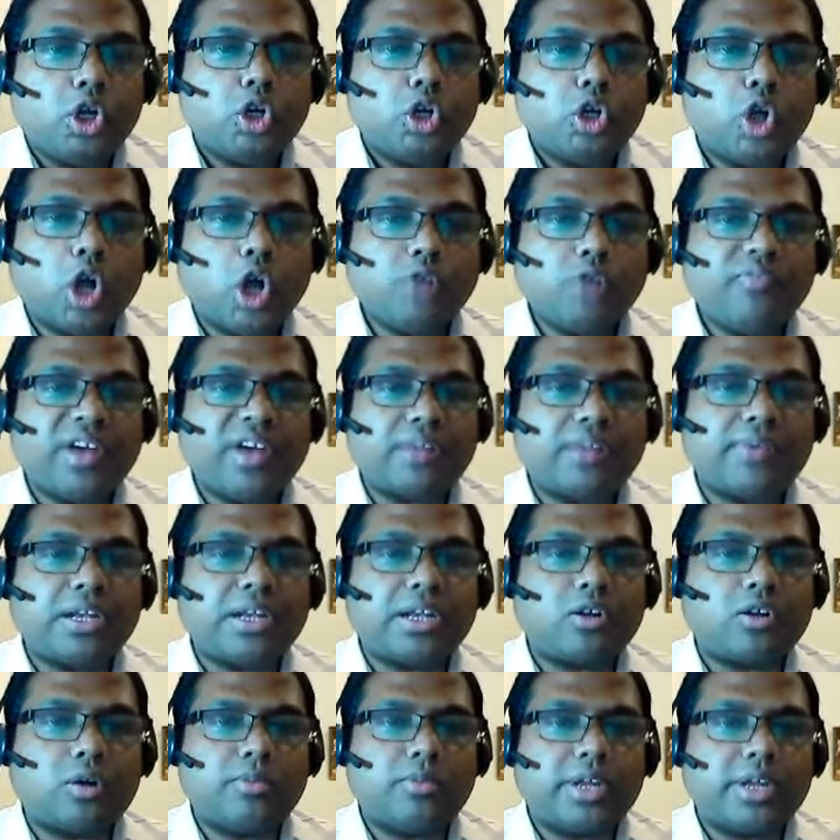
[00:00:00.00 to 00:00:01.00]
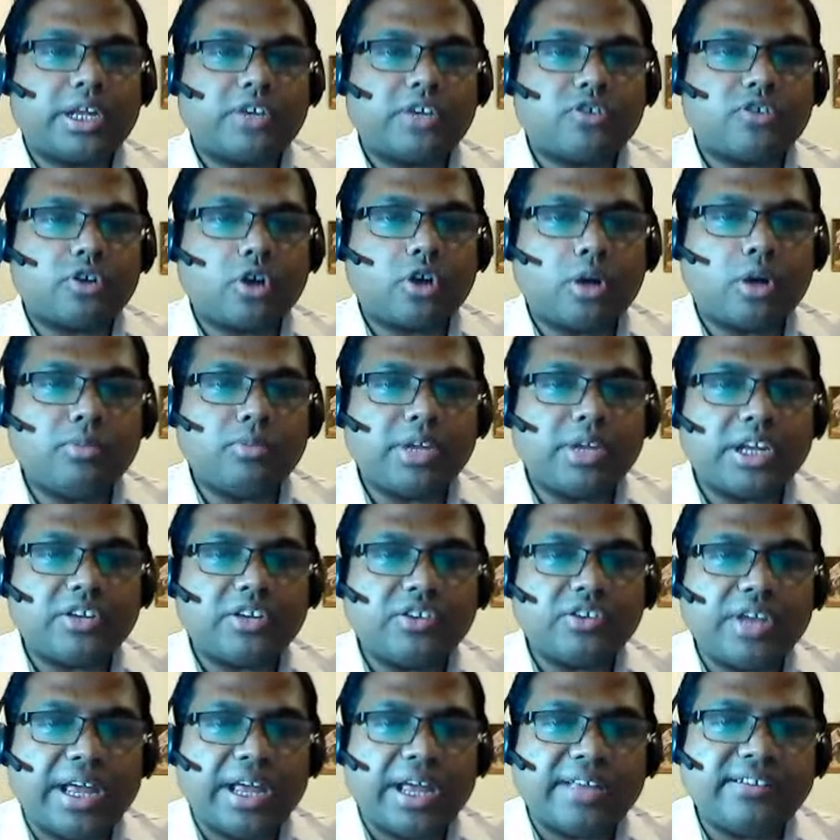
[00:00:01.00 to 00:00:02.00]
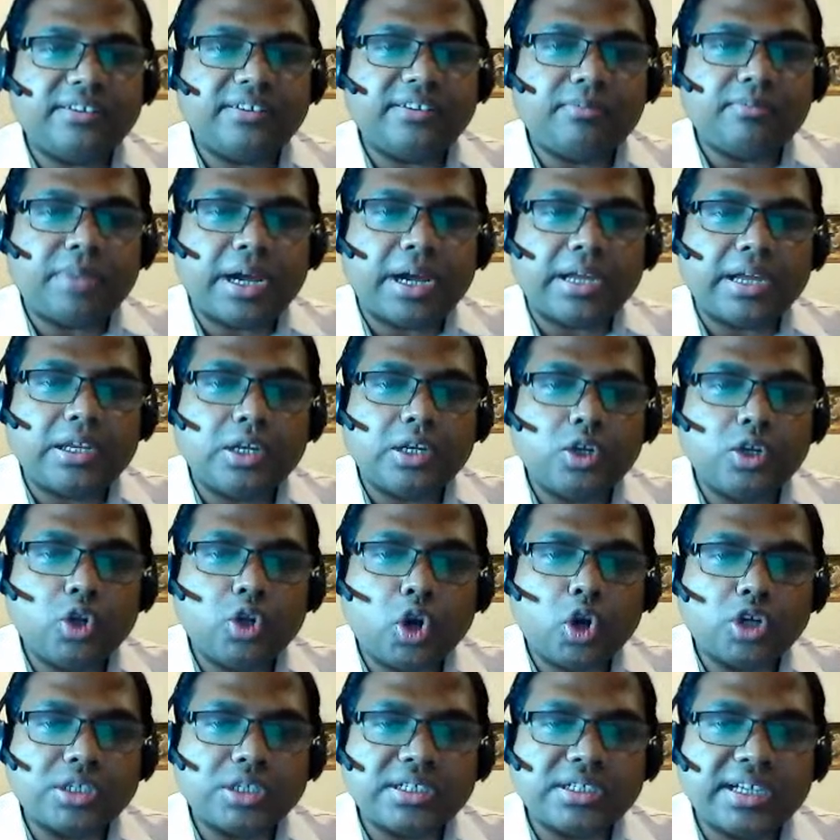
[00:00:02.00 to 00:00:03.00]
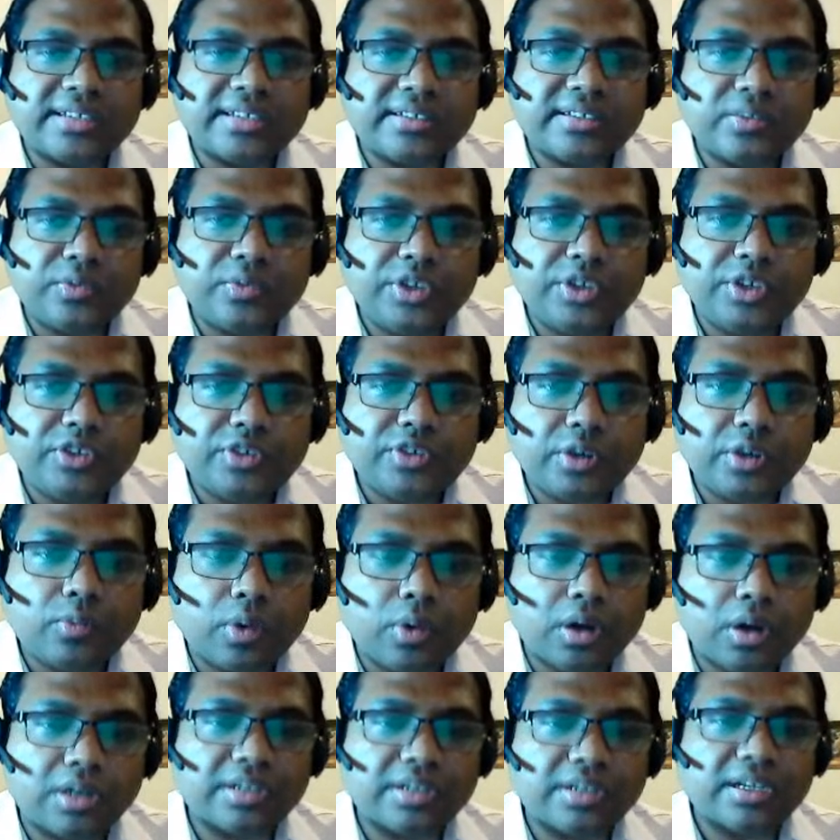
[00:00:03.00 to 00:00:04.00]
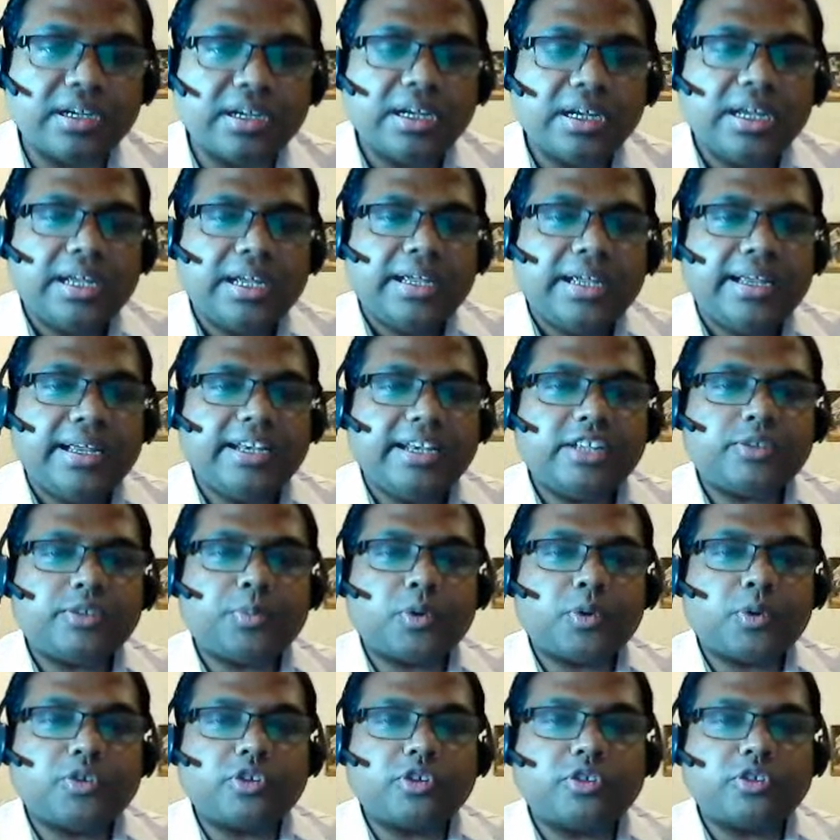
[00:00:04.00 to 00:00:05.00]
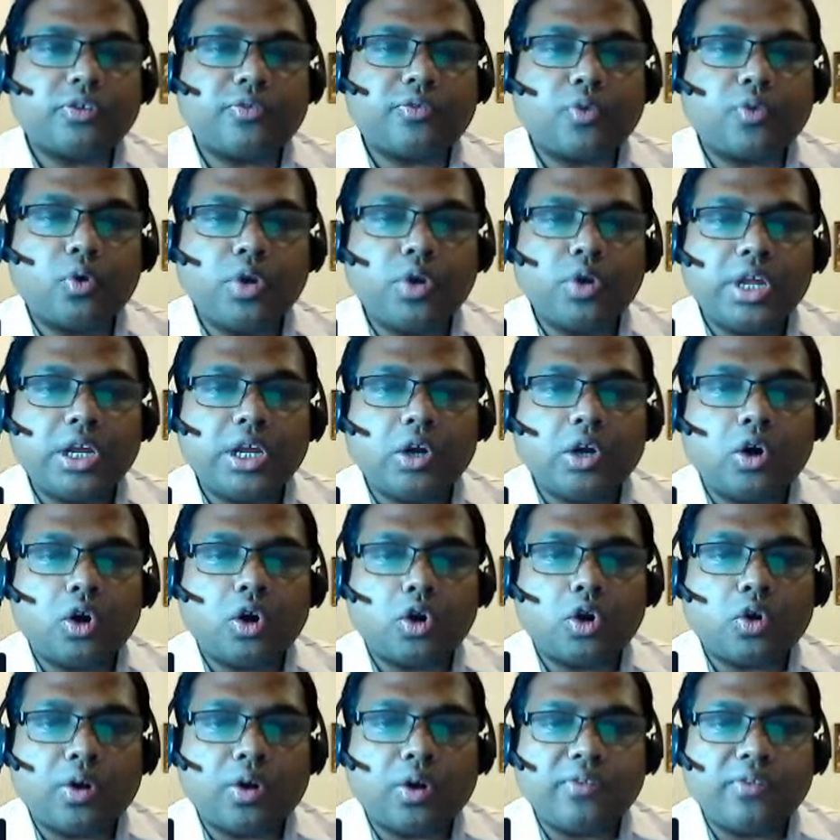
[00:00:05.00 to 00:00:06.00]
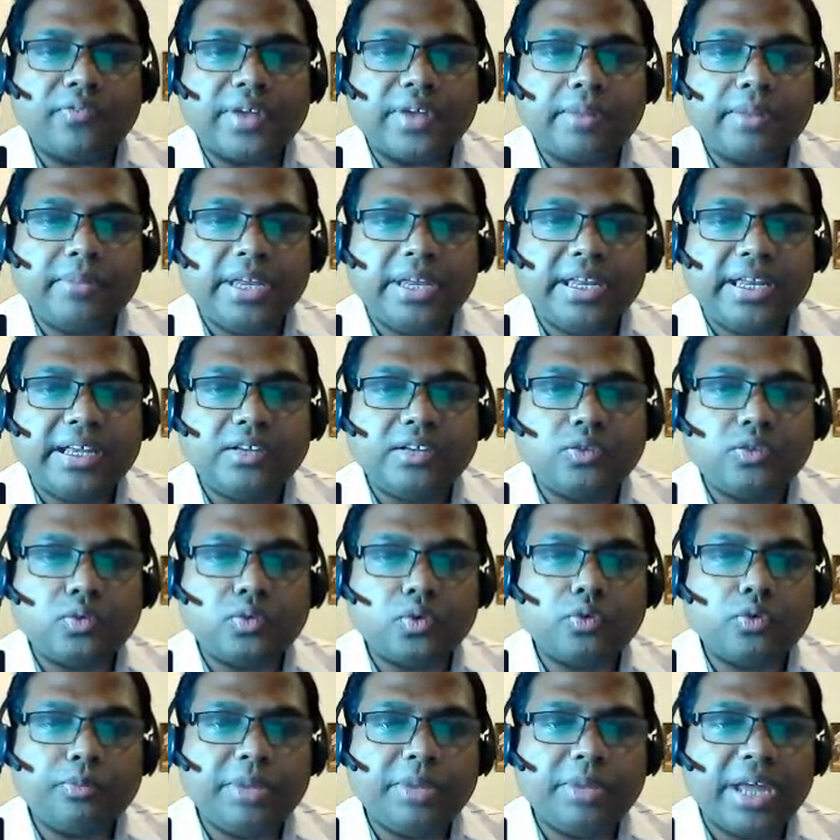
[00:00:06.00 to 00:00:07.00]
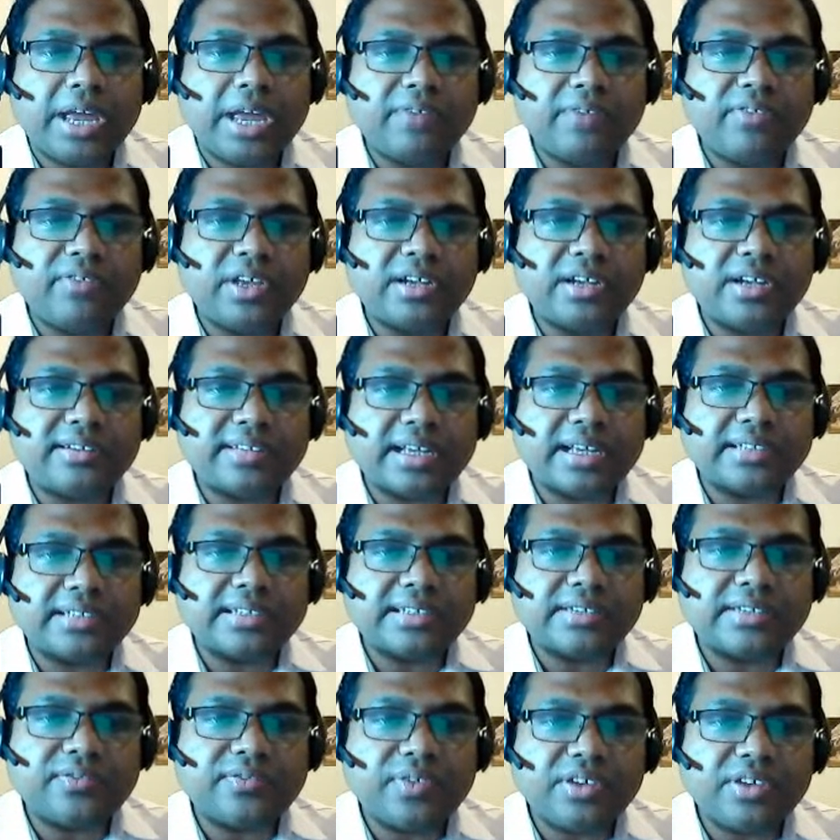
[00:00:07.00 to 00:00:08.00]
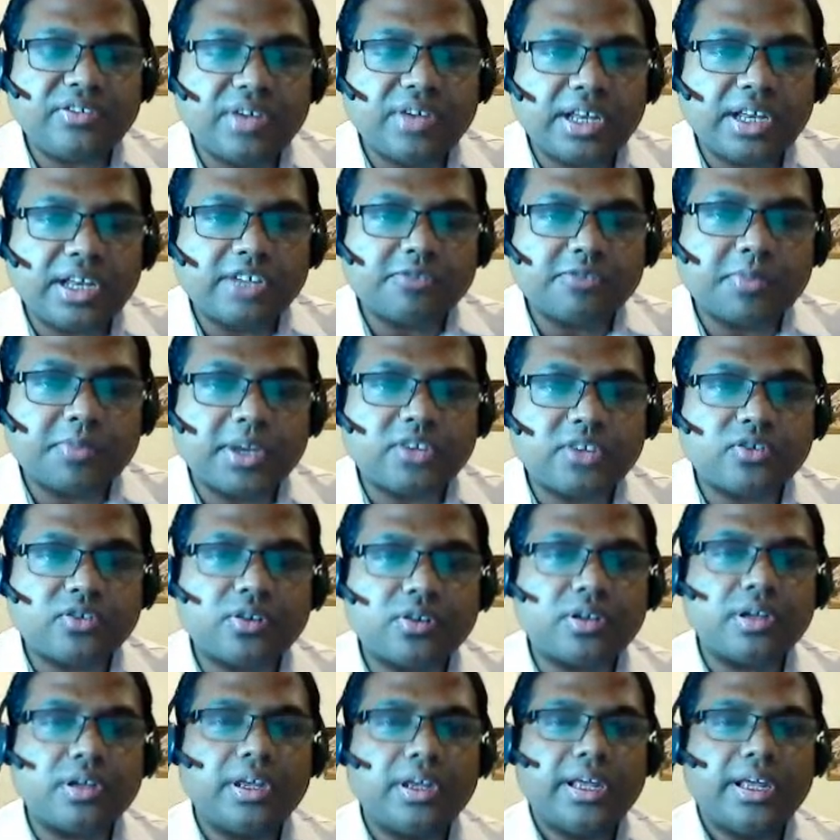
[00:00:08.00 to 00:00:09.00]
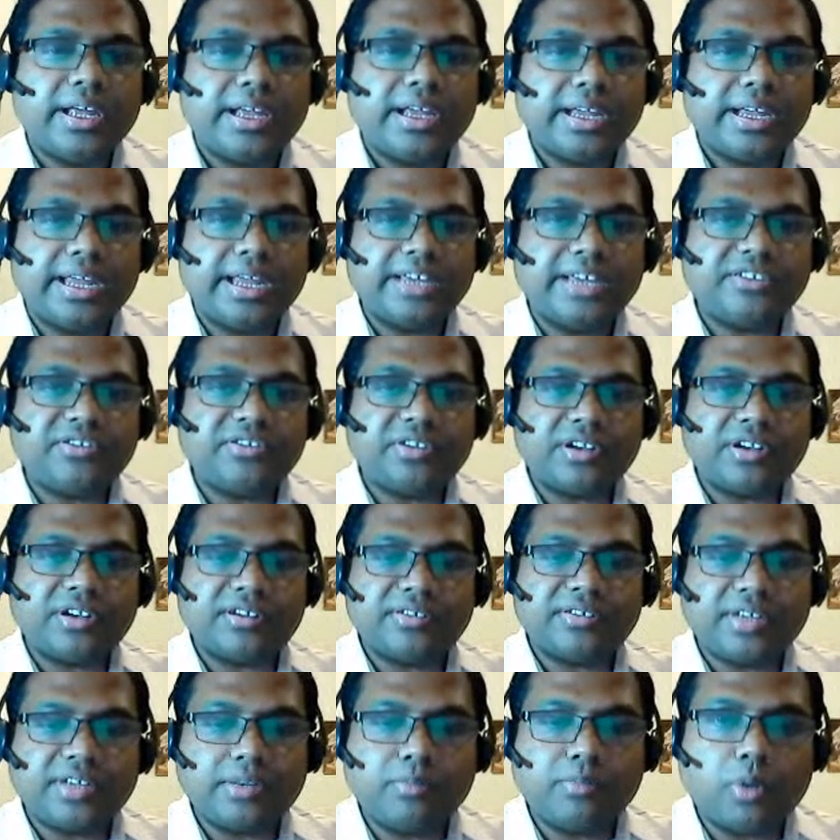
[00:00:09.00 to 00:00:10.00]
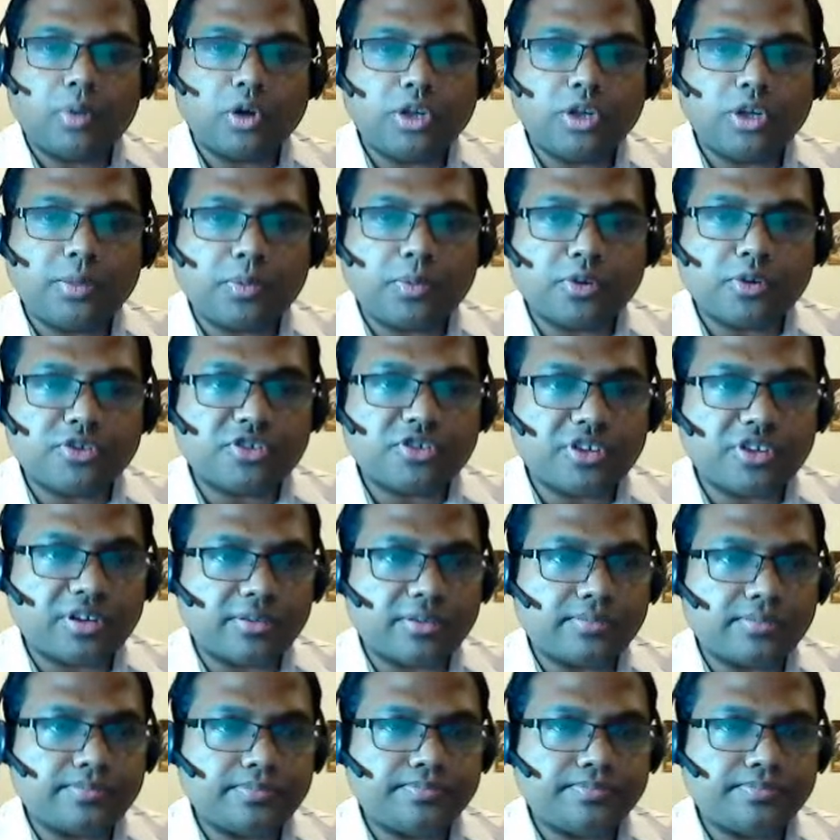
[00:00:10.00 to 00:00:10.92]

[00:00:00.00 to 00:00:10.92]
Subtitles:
Non-verbal communication. Communication achieved by not just using words. It is process of coding or convey meaning through behavior such as facial expression, gestures, and body posture.